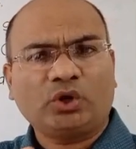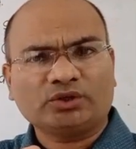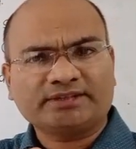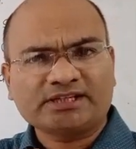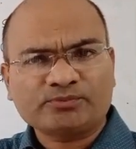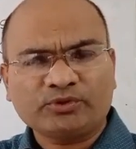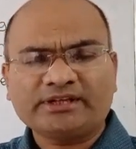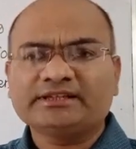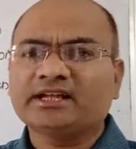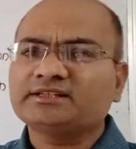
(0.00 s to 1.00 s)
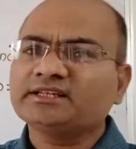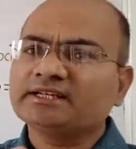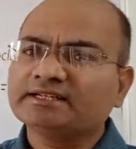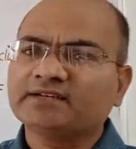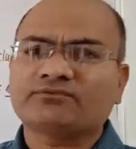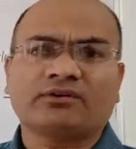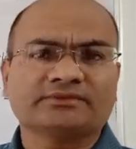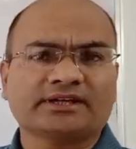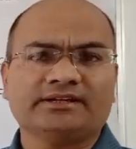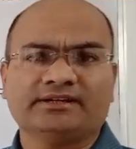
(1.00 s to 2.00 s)
Author is putting nothing hidden
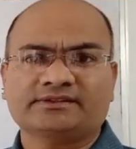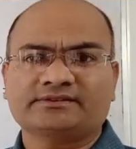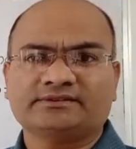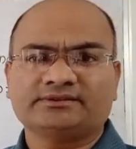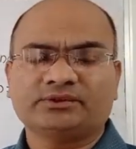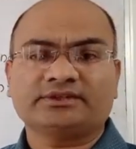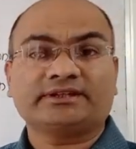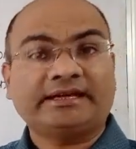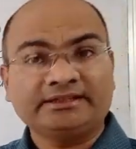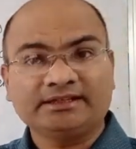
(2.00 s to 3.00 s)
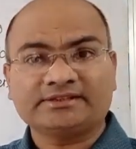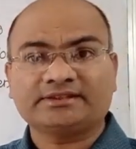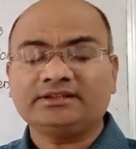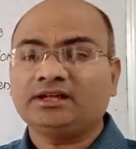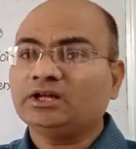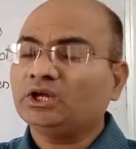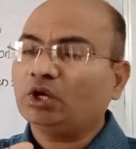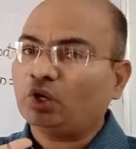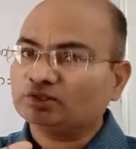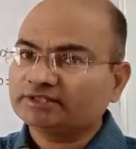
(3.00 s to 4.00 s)
from the readers. Okay, kindly listen.
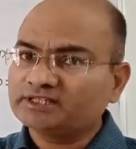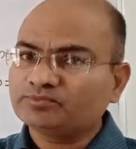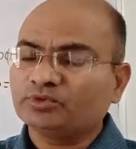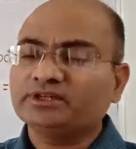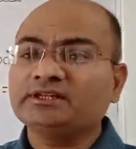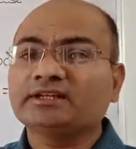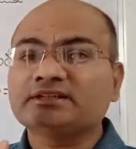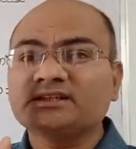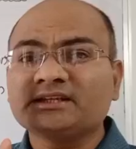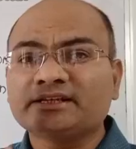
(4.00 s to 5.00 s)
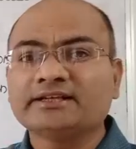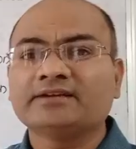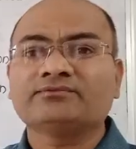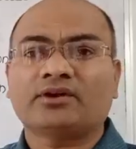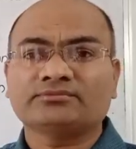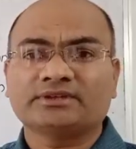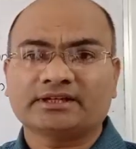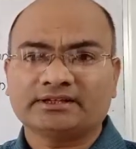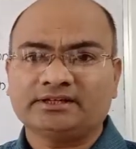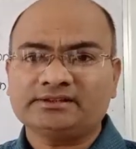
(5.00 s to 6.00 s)
Author is putting nothing hidden from the
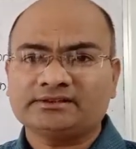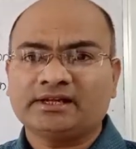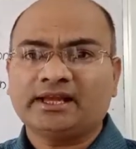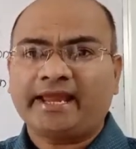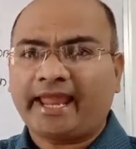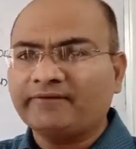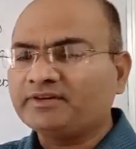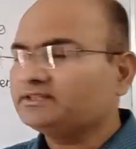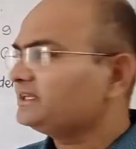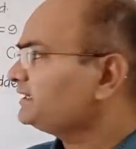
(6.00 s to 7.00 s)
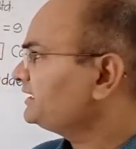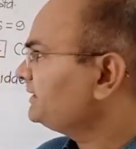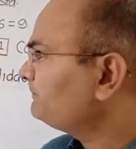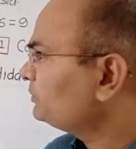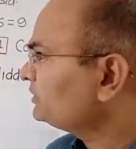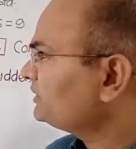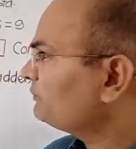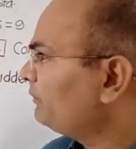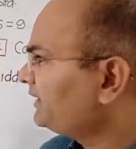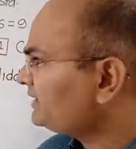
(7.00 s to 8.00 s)
readers. Everything he put
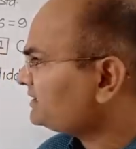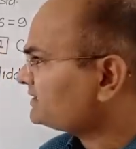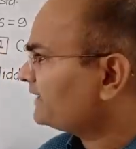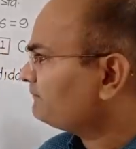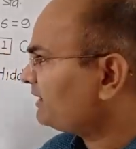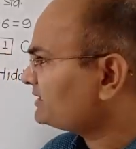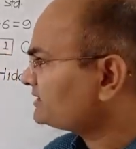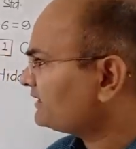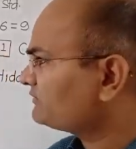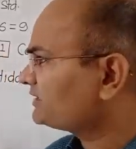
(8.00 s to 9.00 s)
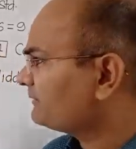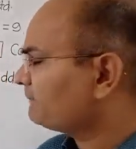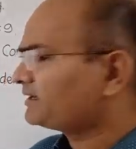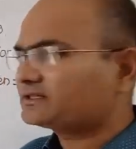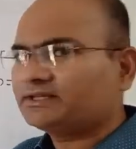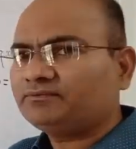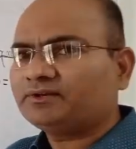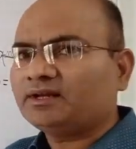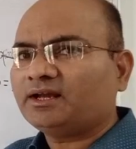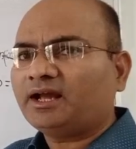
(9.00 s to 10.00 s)
very step by
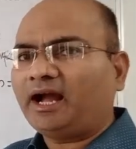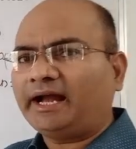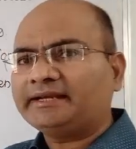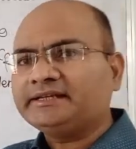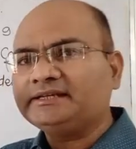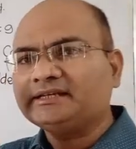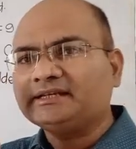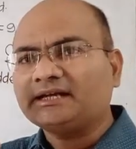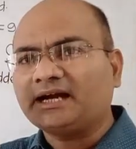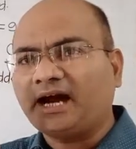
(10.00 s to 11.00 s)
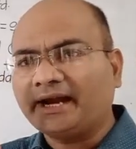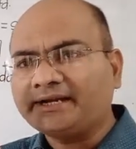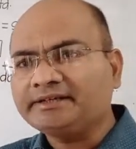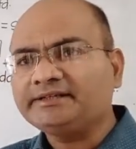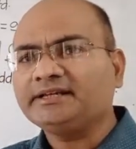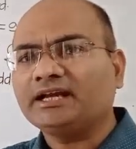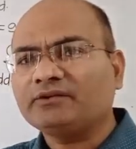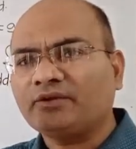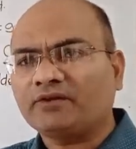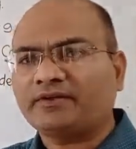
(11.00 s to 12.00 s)
step. And in
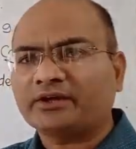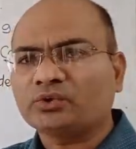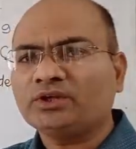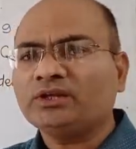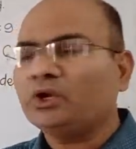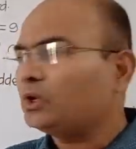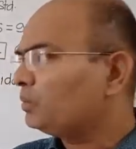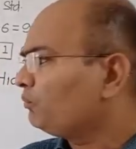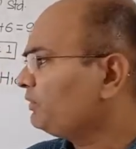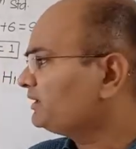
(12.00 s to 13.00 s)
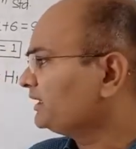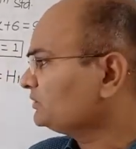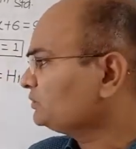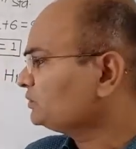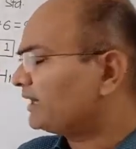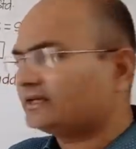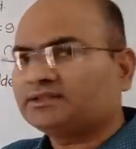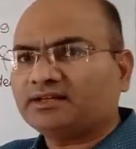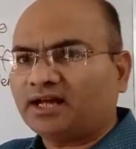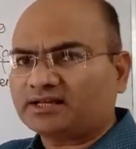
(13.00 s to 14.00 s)
ideal way of arguing, we conclude at
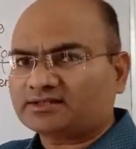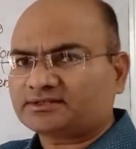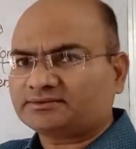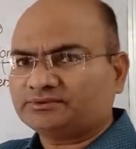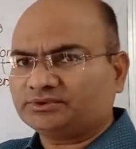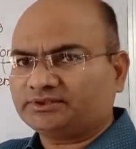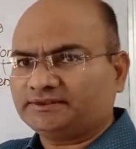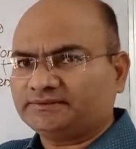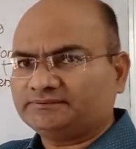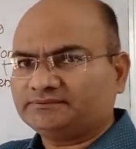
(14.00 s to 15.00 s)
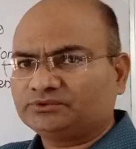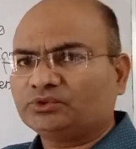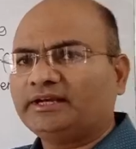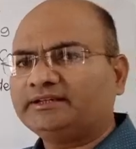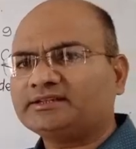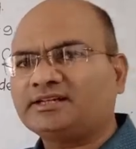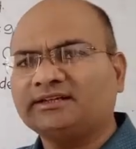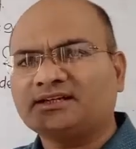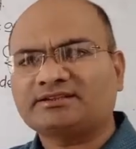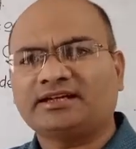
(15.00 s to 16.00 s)
the last. Okay, so let us
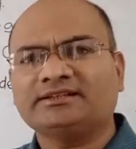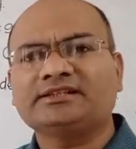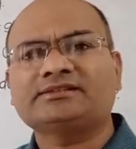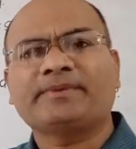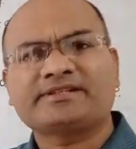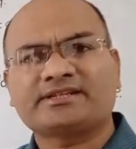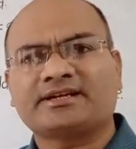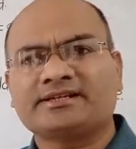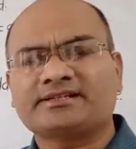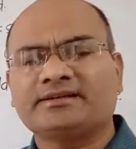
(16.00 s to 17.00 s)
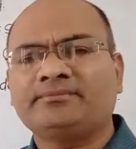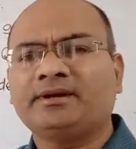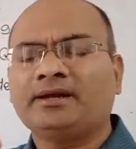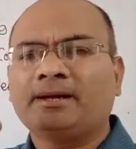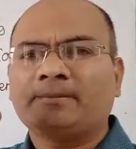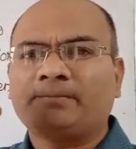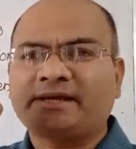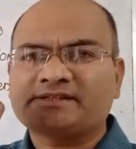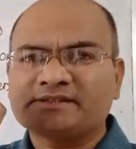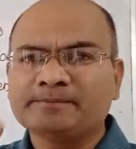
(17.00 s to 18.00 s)
understand this basic concept
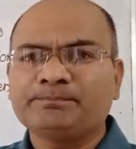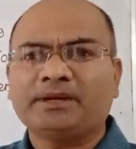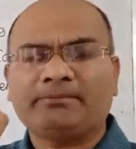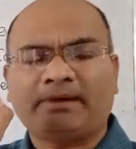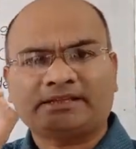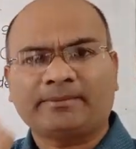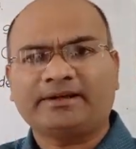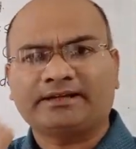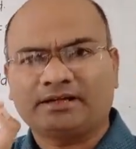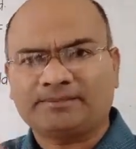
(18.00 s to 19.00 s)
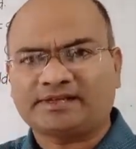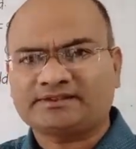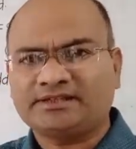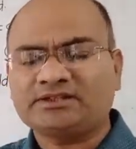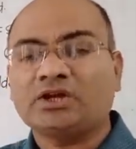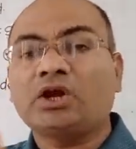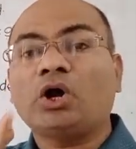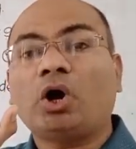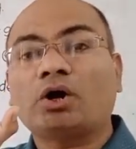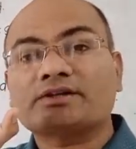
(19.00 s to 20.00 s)
by simple mathematical passage
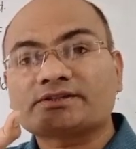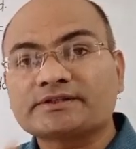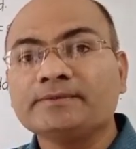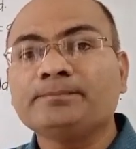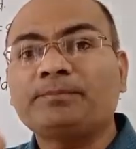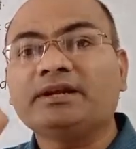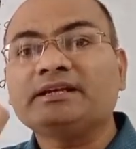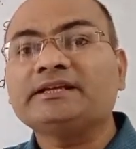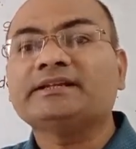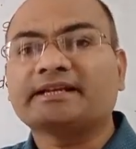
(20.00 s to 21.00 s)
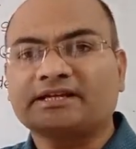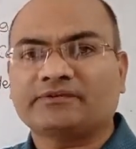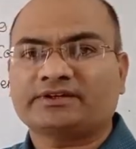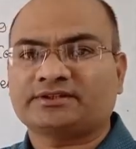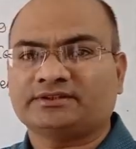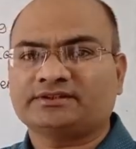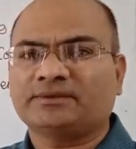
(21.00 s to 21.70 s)
or simple linear equation.